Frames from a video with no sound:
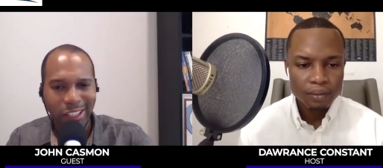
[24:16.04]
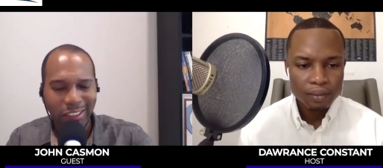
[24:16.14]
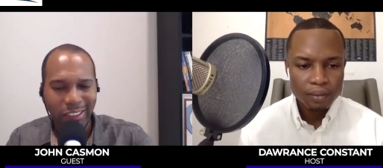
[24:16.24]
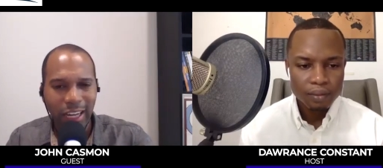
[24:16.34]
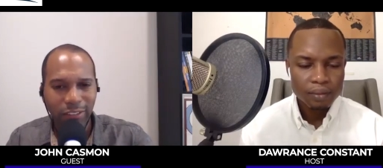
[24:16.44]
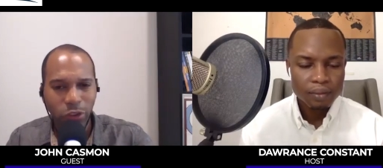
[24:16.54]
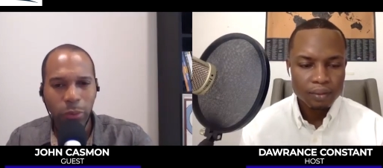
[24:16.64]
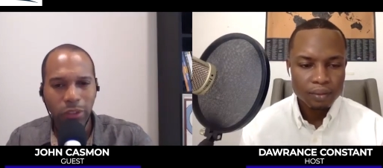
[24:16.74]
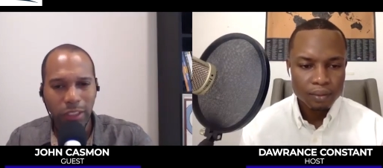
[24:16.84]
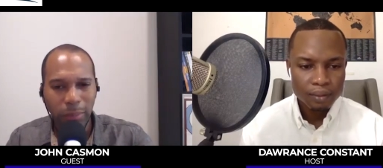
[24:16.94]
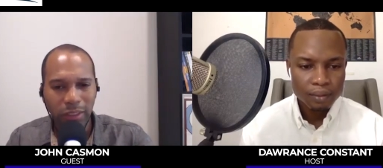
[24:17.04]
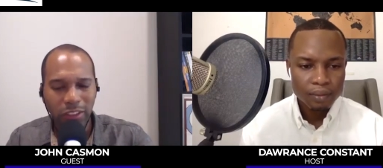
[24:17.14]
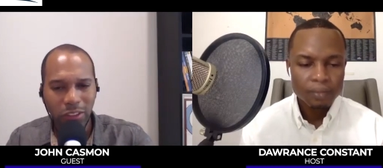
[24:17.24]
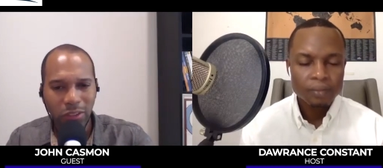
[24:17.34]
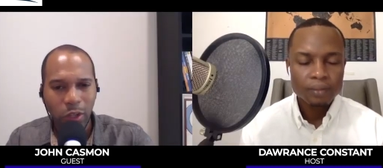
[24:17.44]
Speaker 1: dive super deep
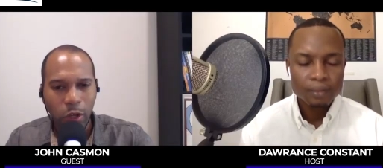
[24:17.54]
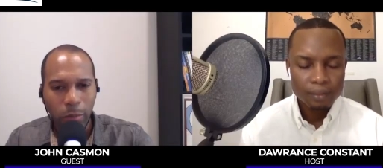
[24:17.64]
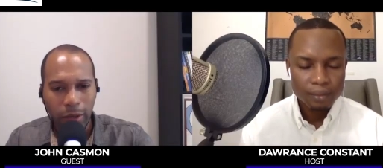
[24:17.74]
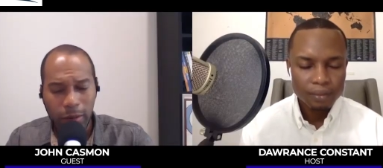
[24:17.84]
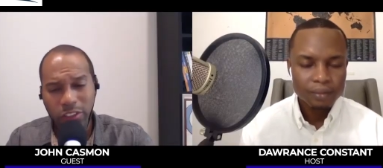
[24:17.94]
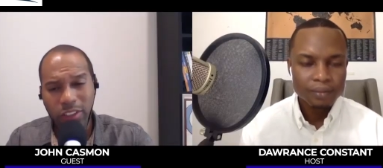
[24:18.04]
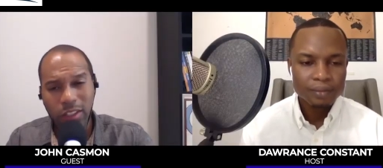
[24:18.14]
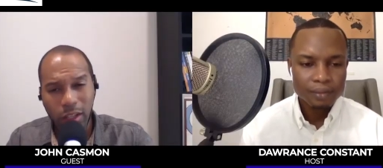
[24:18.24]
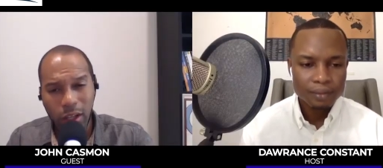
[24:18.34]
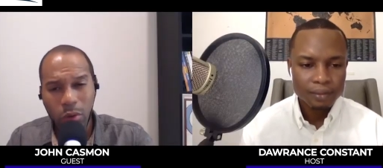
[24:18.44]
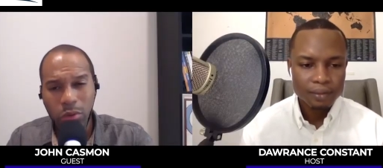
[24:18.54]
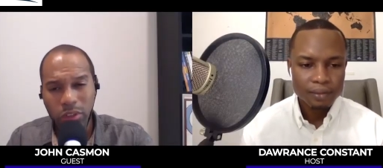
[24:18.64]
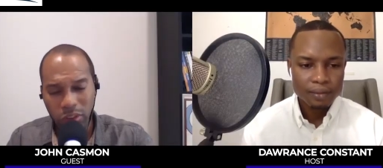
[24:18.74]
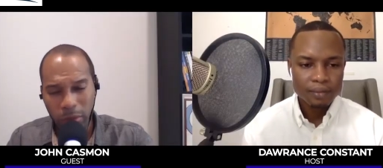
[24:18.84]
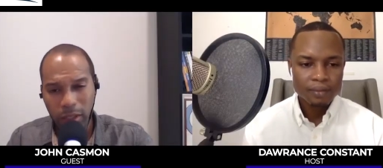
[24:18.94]
into, but I mm-hmm. would say the loan
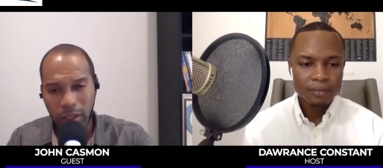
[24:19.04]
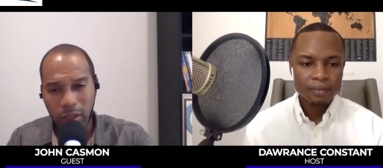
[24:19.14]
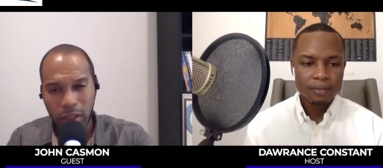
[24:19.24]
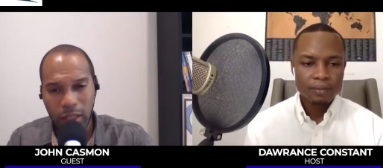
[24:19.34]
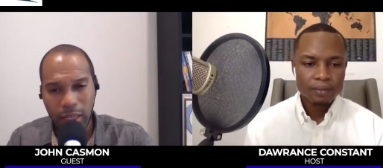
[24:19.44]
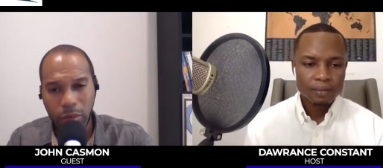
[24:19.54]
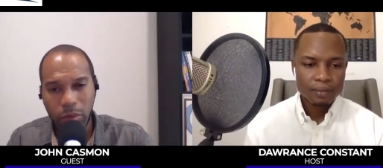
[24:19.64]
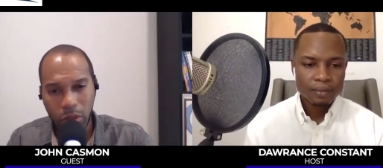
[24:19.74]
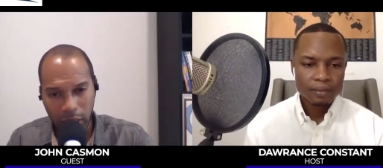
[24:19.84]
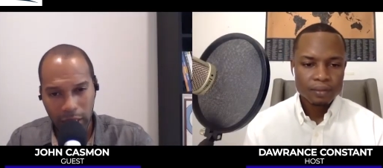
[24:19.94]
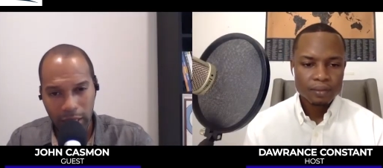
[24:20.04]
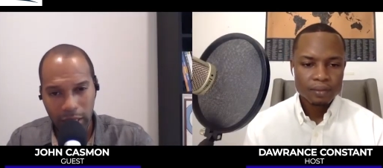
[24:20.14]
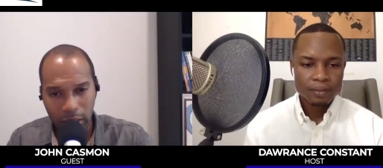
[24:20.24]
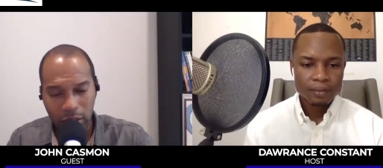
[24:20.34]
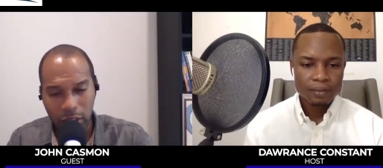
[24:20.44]
is the big thing that I would look
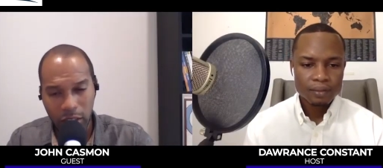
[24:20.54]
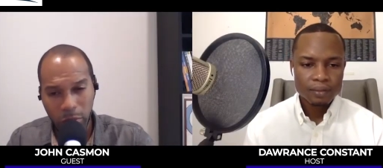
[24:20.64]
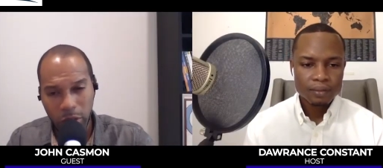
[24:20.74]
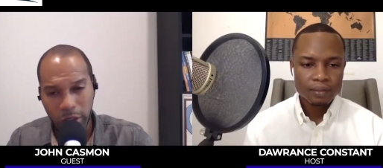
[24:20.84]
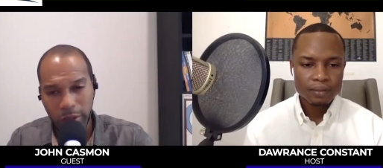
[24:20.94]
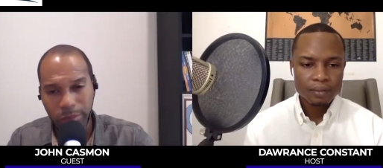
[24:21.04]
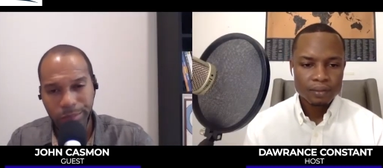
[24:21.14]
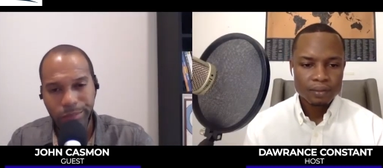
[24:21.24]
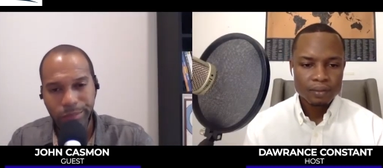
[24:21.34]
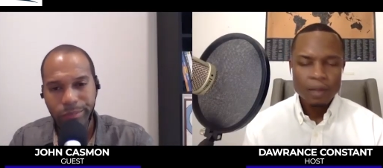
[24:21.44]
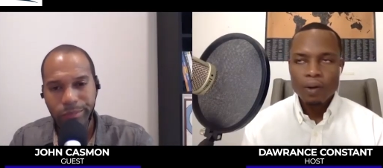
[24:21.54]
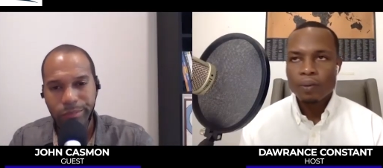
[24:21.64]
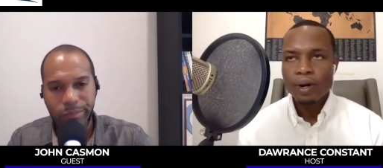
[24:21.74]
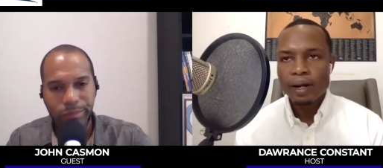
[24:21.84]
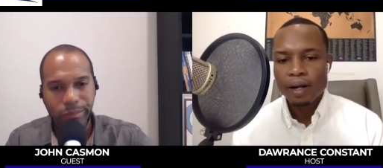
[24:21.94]
at in today's market.
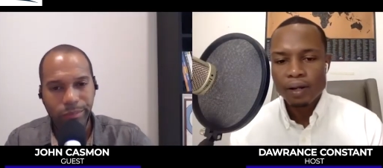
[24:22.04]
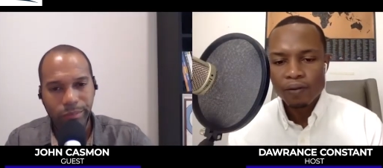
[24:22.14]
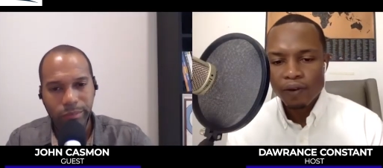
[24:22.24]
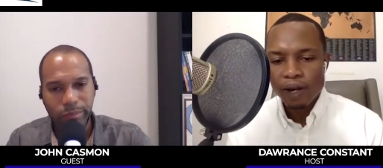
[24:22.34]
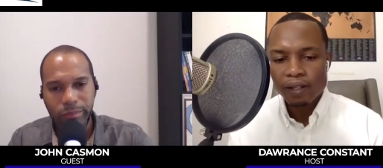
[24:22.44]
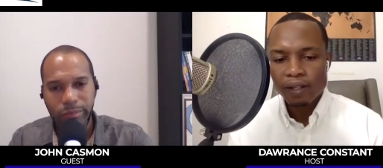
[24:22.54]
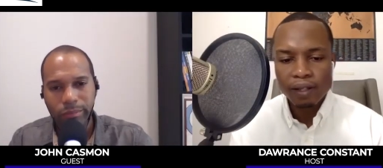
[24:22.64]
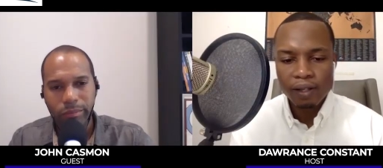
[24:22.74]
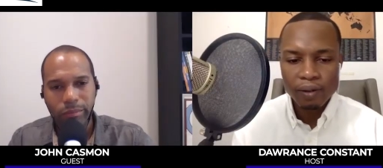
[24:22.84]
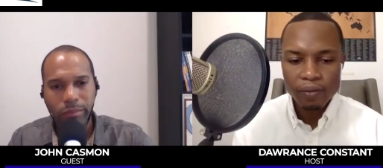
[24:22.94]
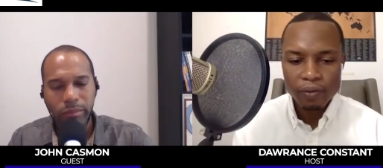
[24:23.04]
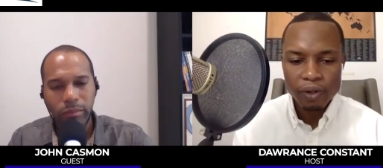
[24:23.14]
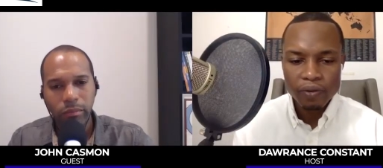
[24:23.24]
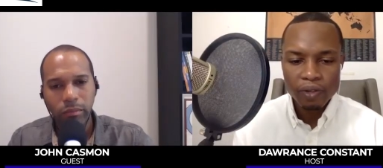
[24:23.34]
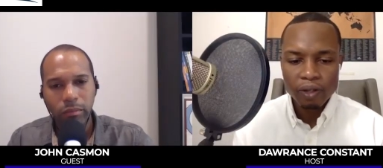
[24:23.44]
Speaker 2: Right. Uh, in fact, if
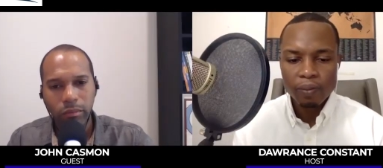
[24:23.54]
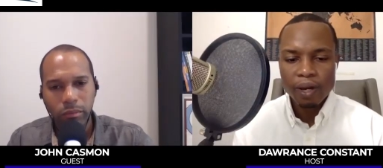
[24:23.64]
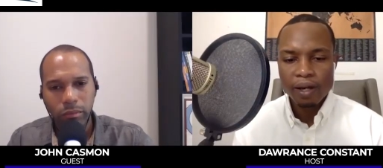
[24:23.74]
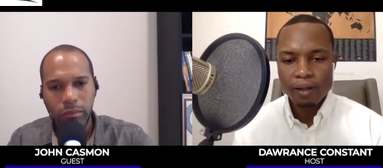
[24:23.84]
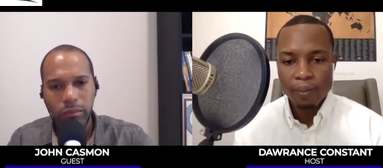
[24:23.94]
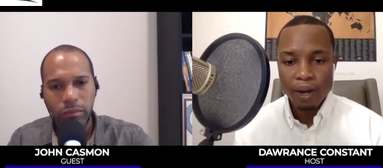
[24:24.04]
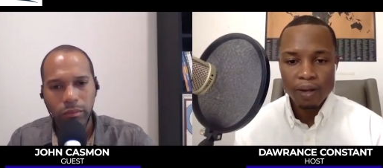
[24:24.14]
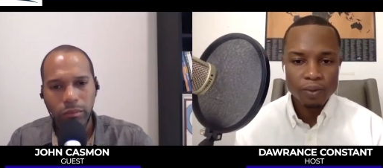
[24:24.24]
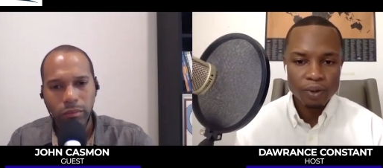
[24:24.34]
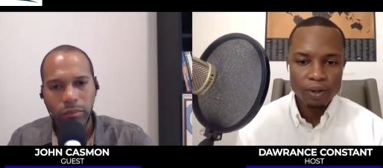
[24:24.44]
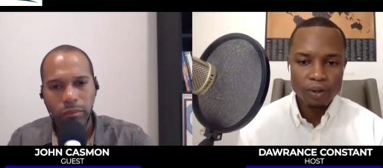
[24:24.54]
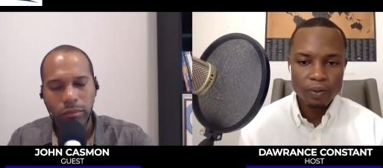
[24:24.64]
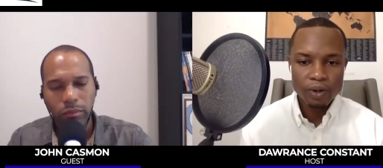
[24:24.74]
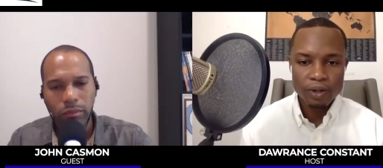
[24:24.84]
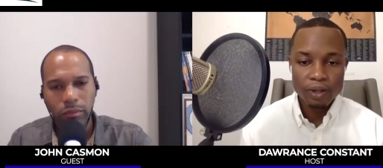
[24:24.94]
we even look back in the past when
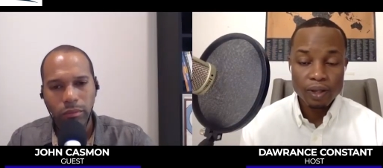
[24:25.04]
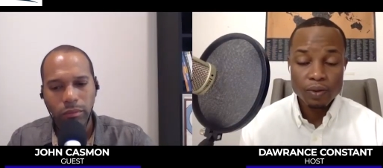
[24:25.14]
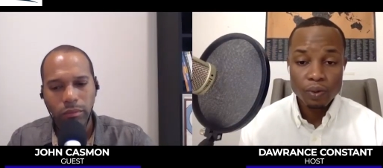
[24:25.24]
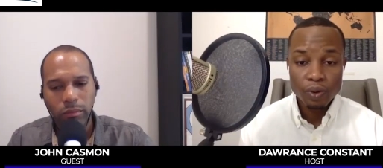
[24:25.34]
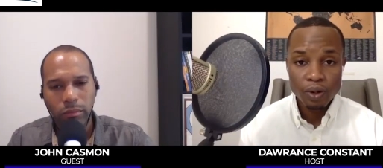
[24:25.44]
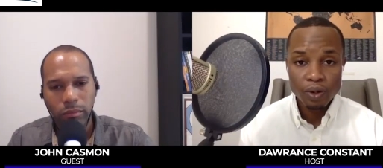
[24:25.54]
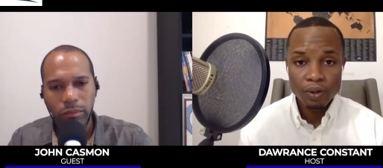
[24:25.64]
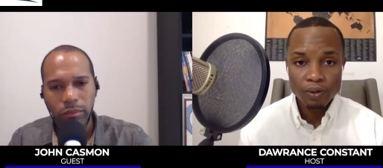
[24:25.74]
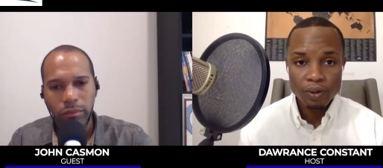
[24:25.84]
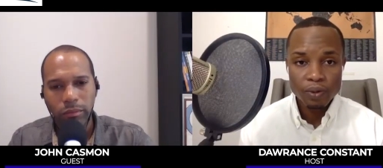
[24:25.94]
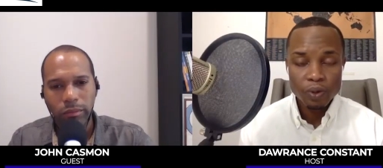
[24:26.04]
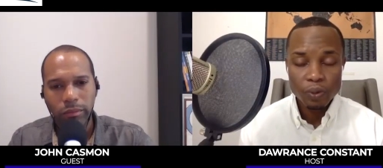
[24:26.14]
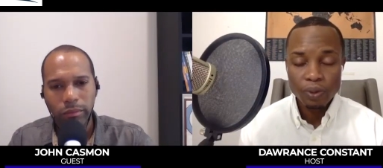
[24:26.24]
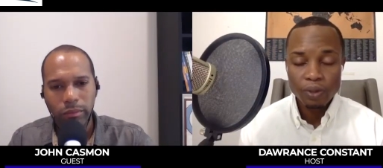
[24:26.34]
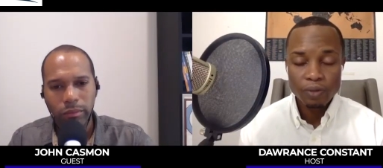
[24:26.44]
it, when things were you know
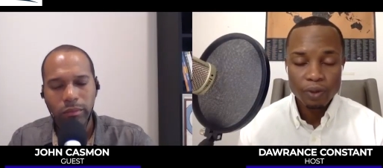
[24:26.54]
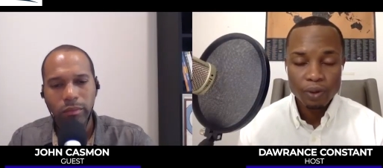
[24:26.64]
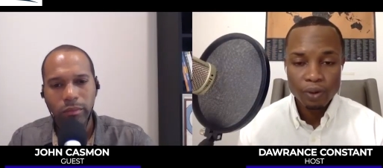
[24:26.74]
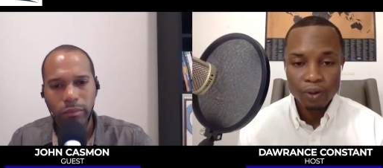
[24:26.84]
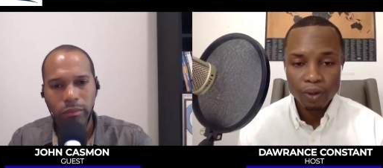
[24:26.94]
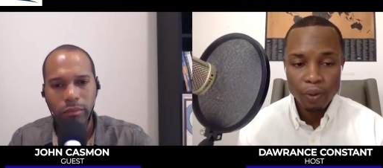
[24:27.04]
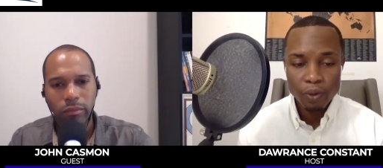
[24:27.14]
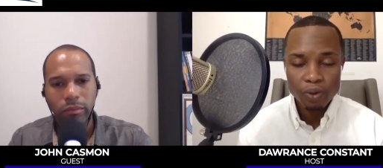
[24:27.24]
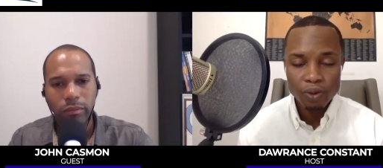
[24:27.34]
super difficult post